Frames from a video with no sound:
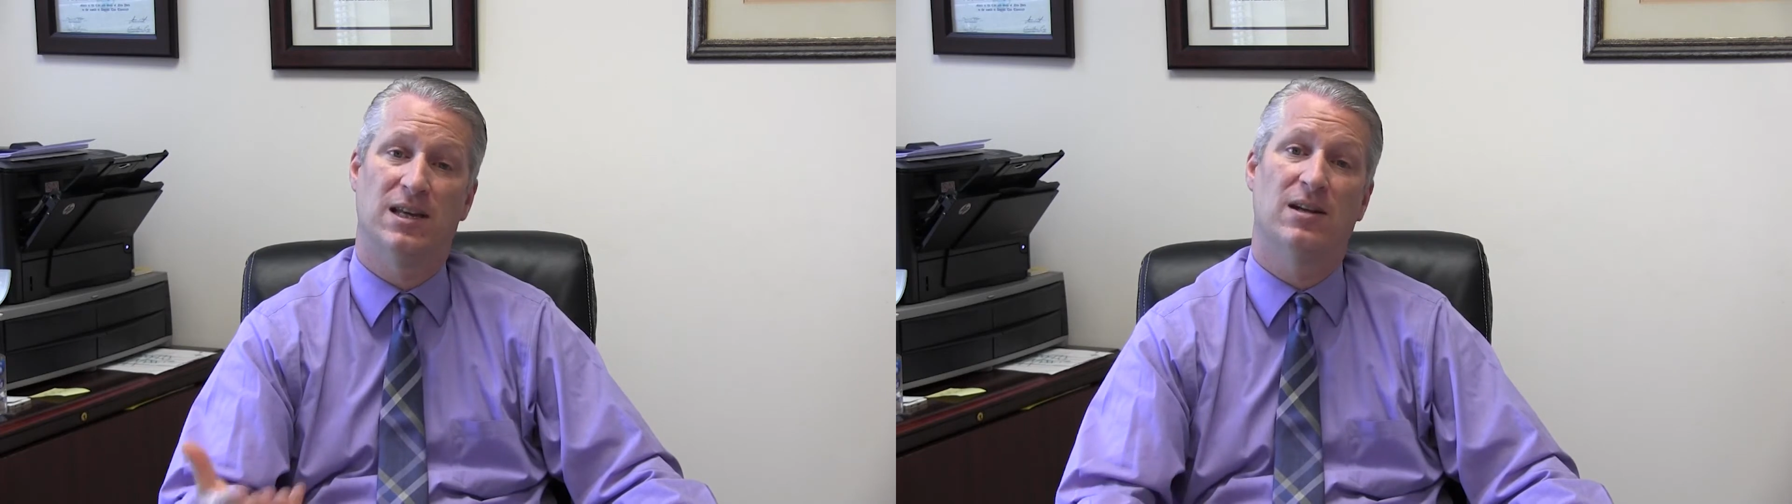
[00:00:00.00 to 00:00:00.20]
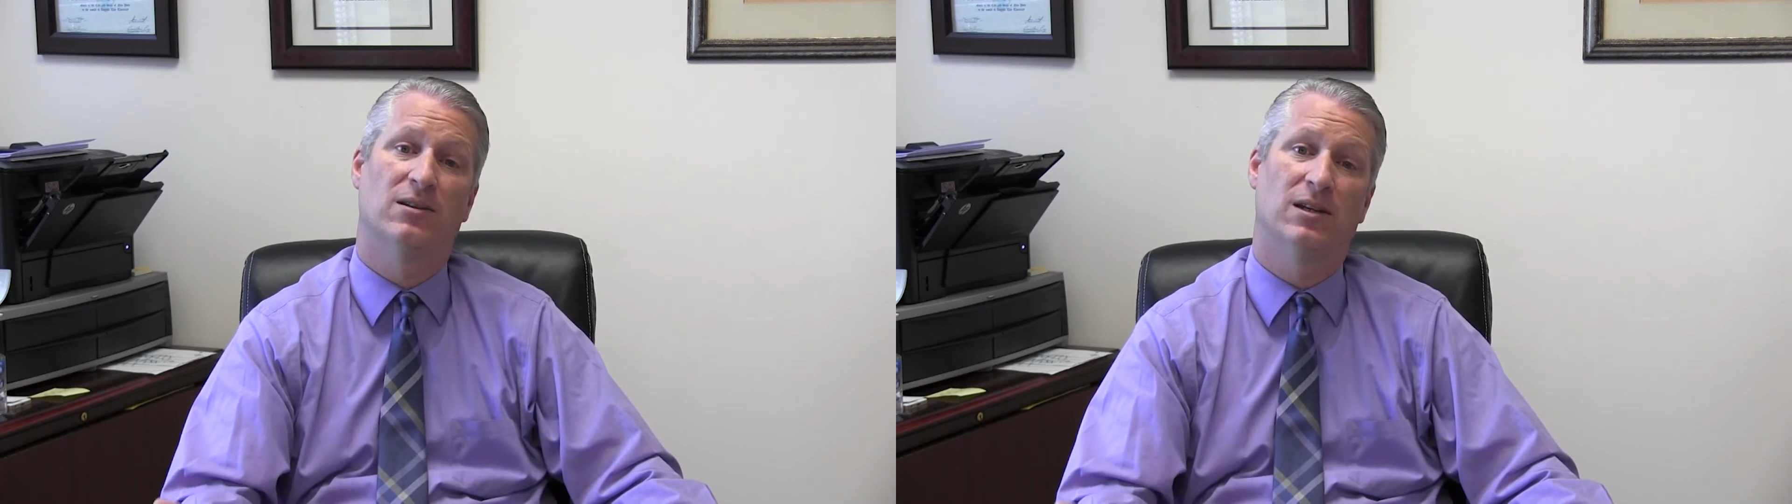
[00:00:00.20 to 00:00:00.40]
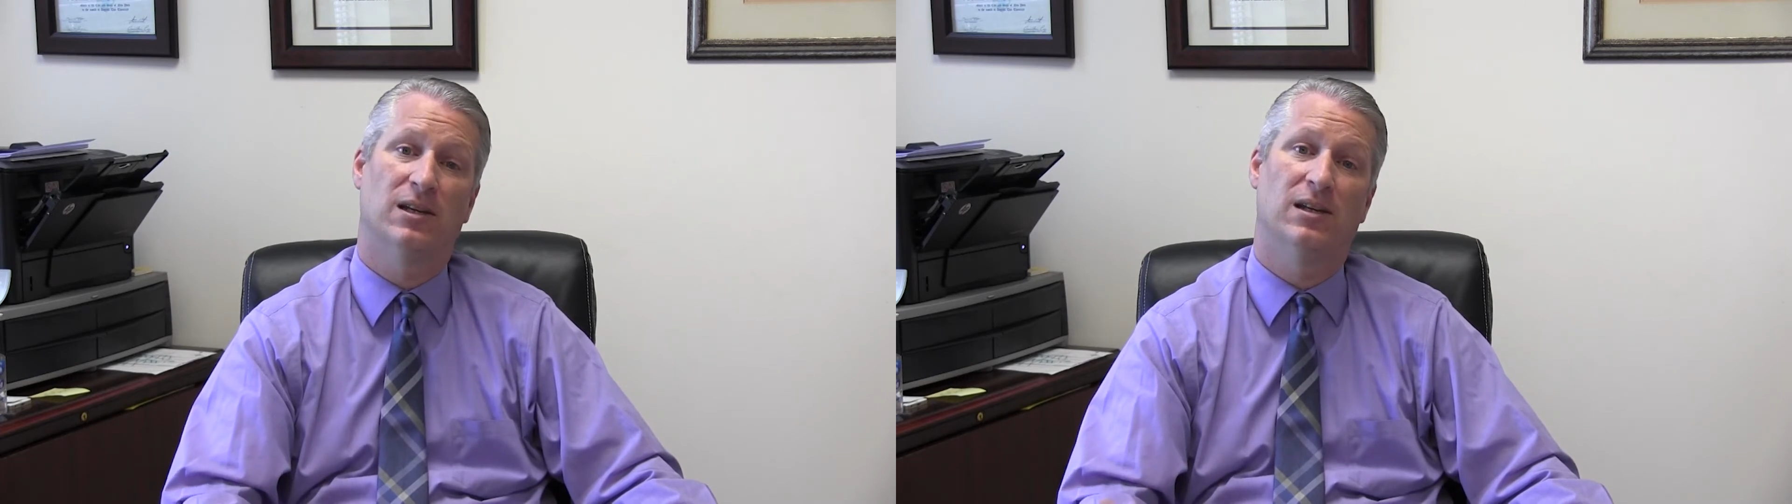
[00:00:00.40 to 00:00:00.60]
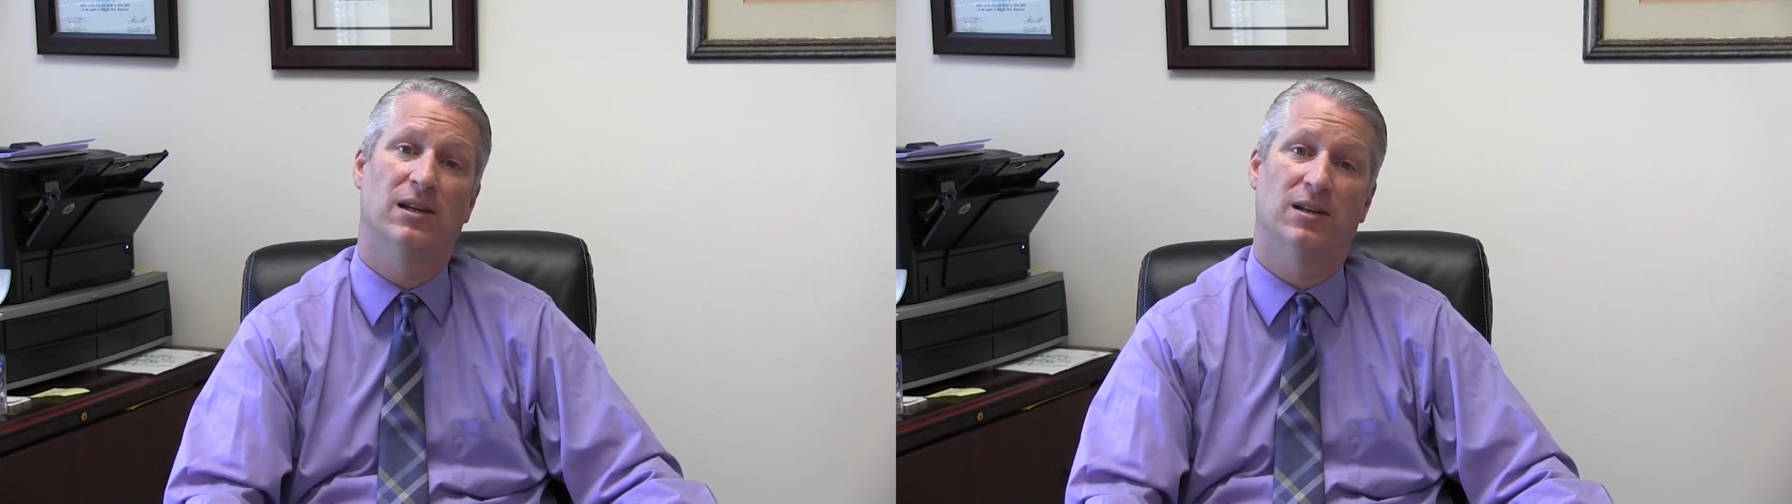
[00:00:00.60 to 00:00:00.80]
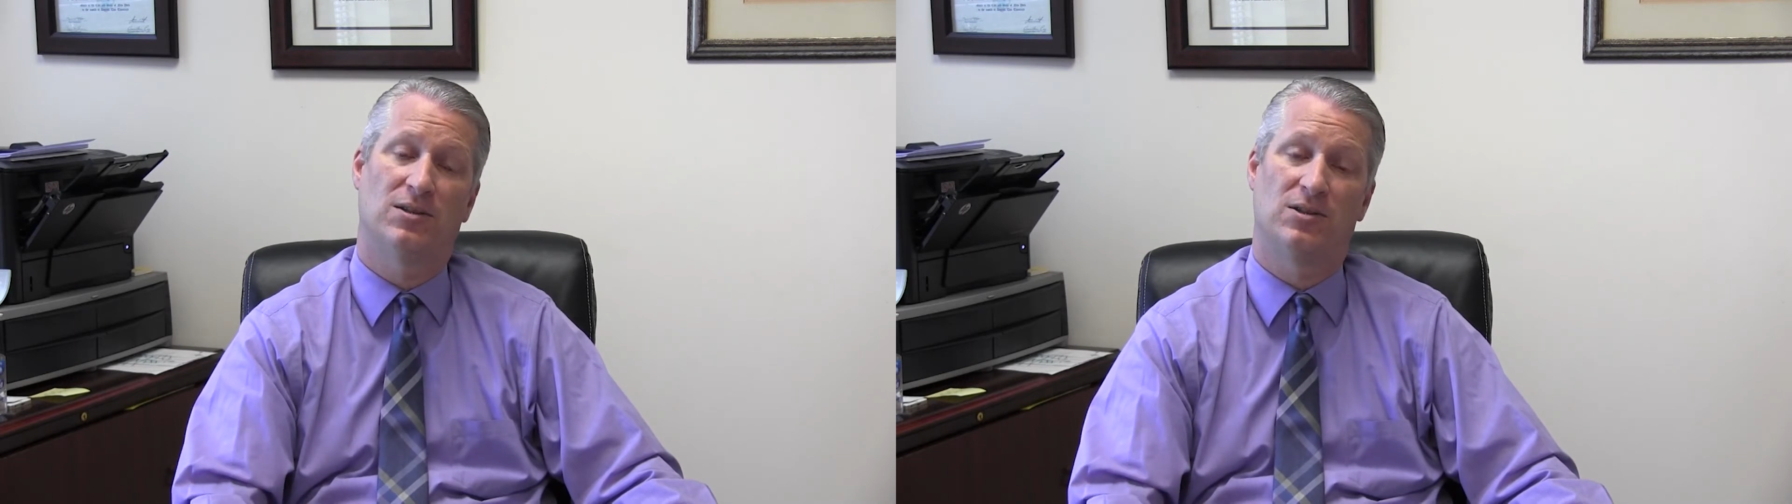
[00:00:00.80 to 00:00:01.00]

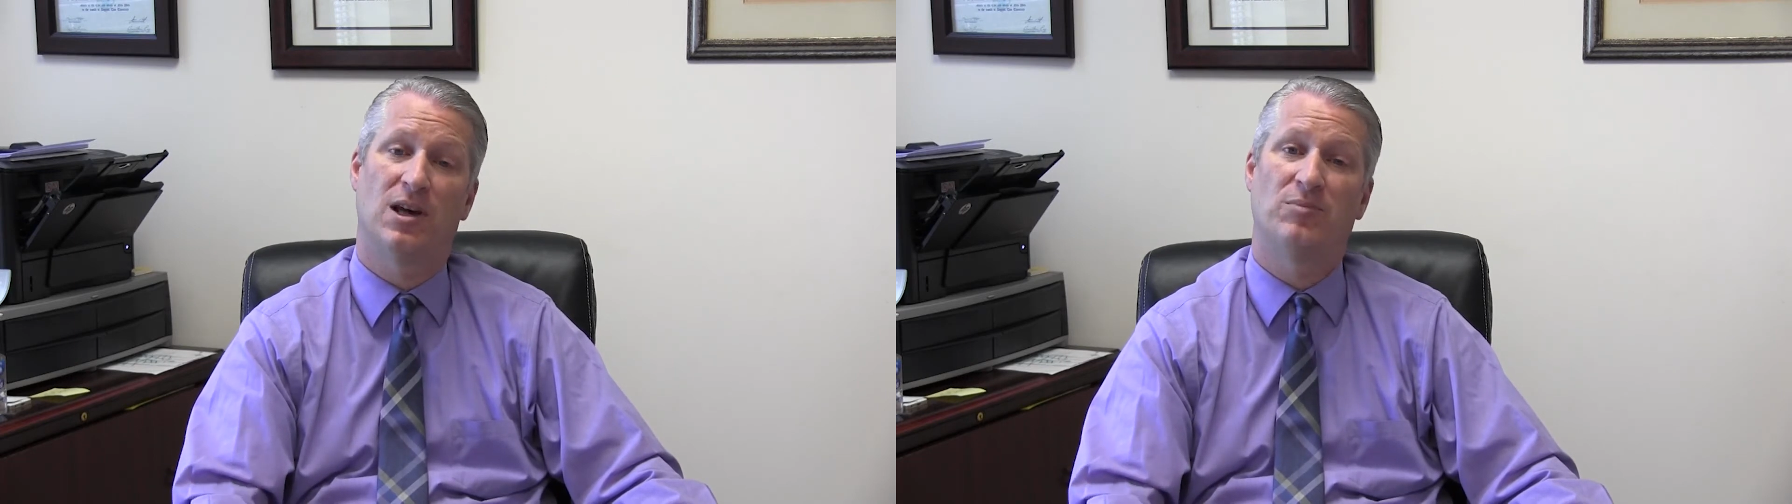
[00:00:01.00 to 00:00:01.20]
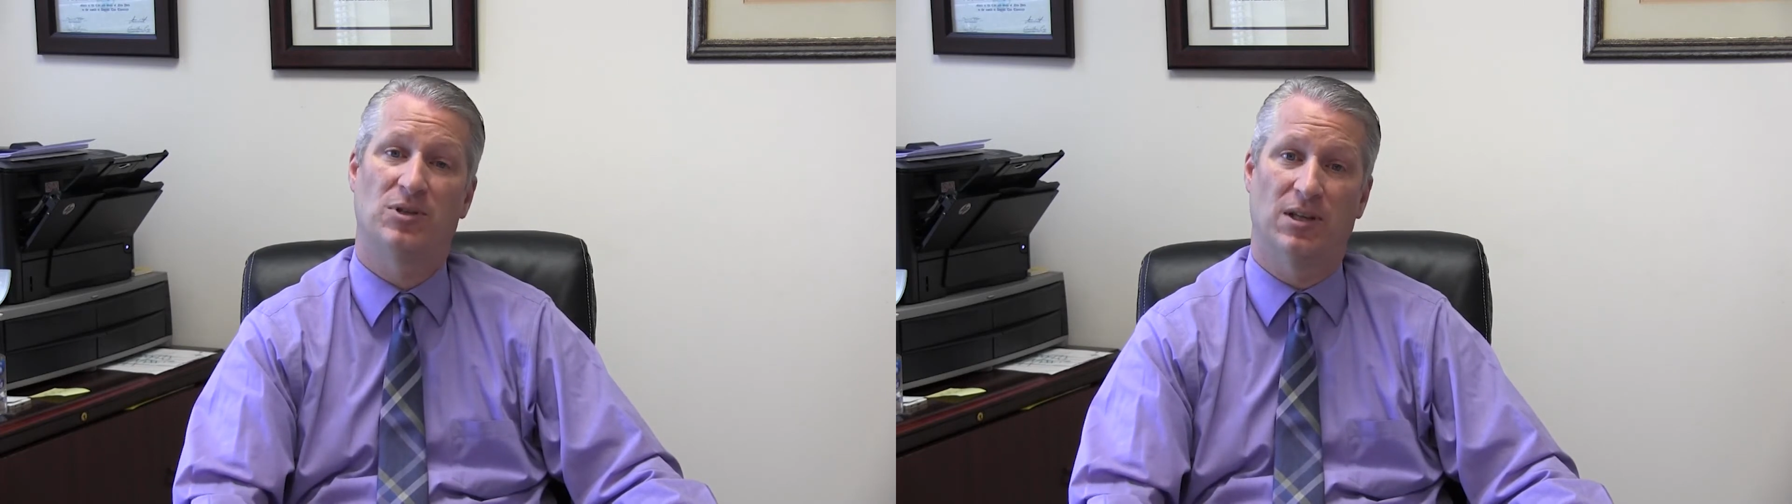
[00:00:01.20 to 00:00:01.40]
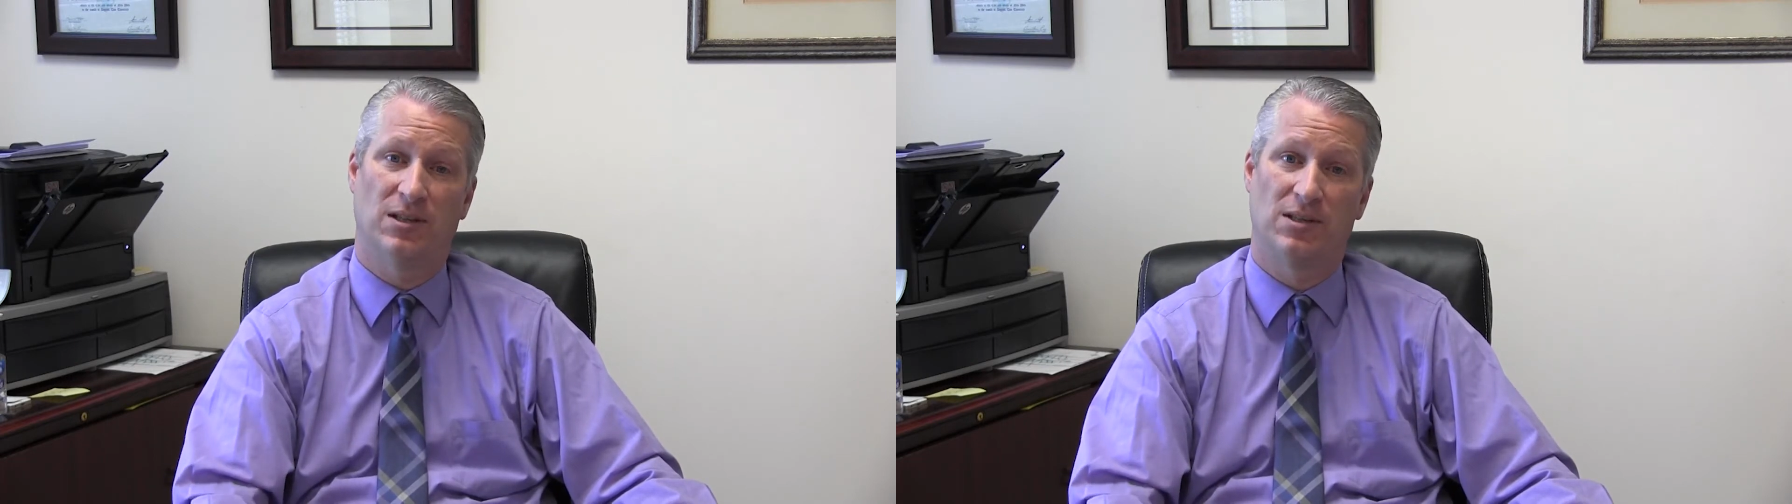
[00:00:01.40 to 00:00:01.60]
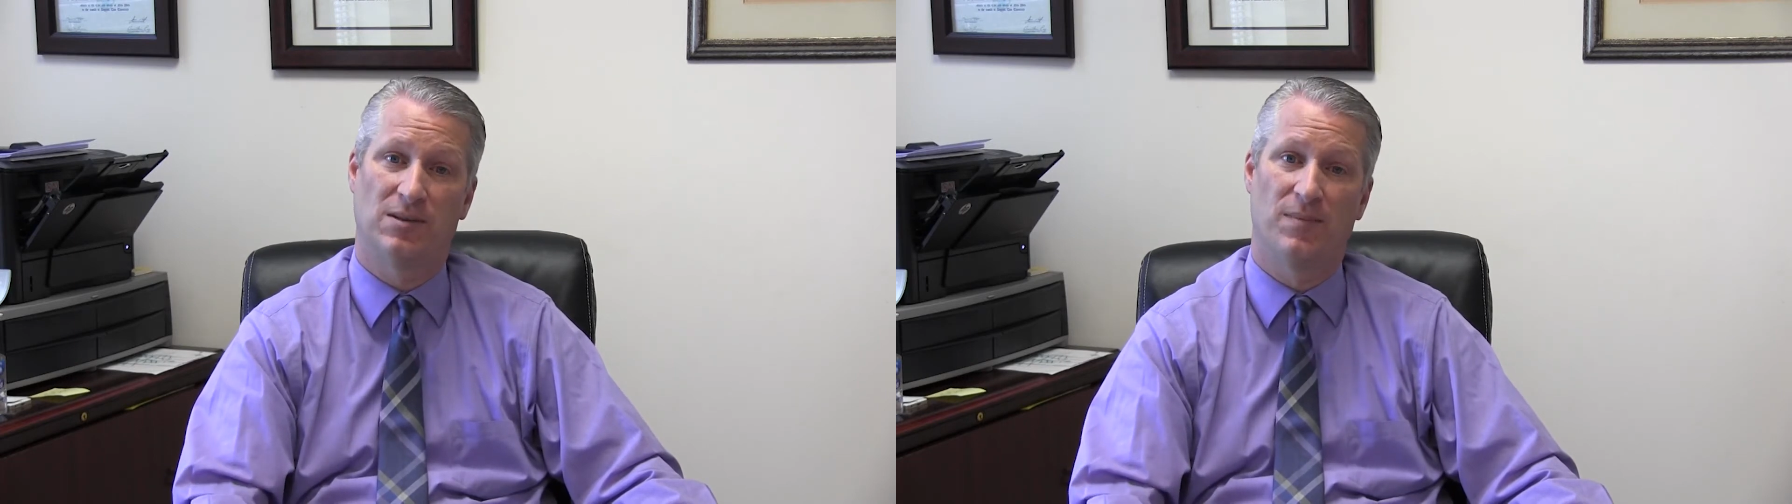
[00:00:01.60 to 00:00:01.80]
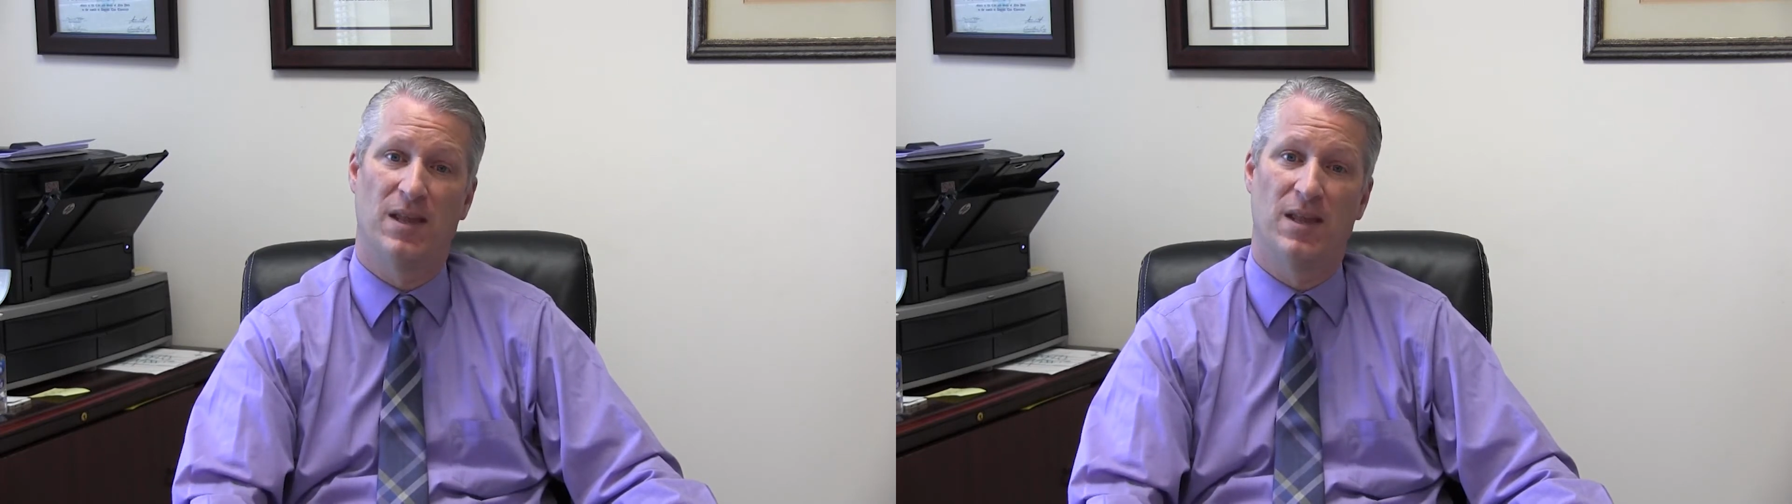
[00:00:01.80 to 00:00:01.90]
deadly substance.